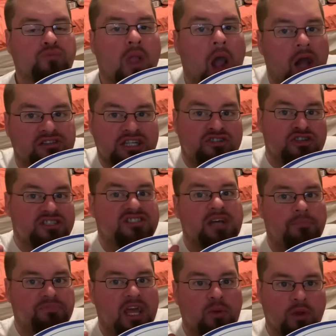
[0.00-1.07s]
This is
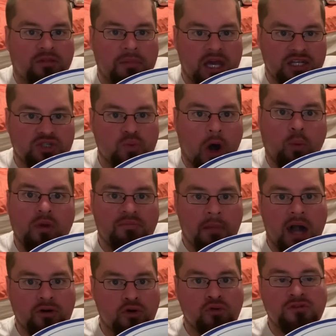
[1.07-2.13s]
something with me as well with
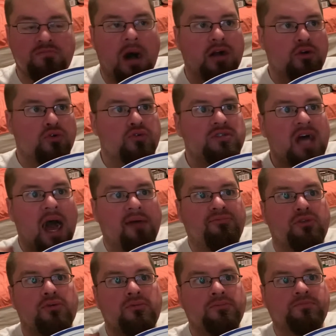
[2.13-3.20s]
mangoes. Mangoes have
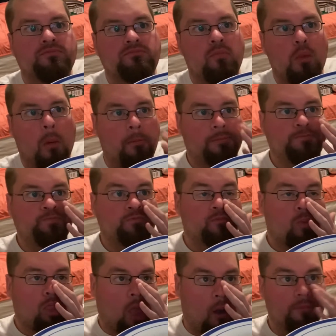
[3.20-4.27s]
to
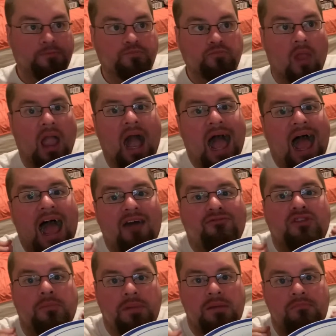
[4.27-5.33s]
have
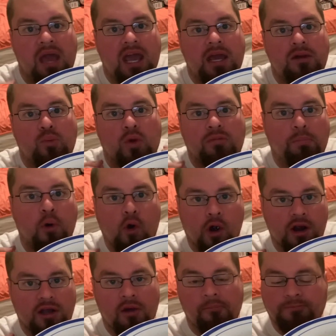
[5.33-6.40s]
to be made with
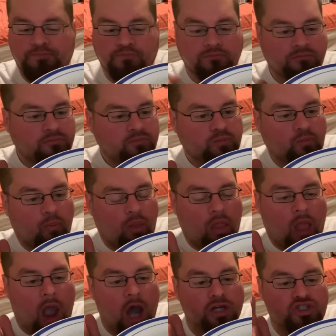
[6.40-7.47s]
pork.
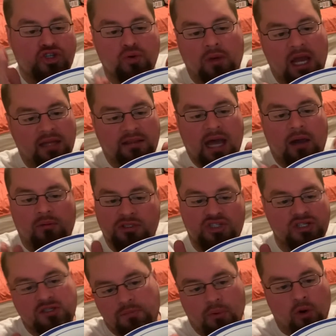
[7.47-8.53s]
A chuleta, which
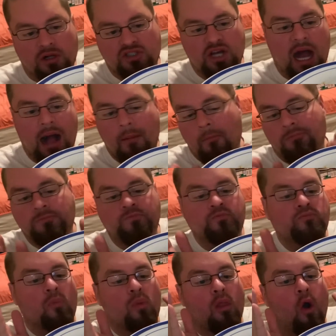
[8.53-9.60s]
is a pork chop,
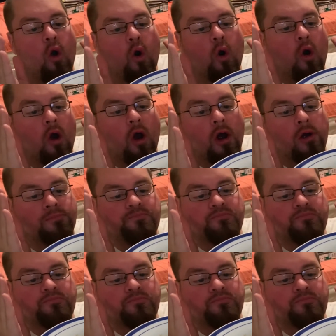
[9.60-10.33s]
or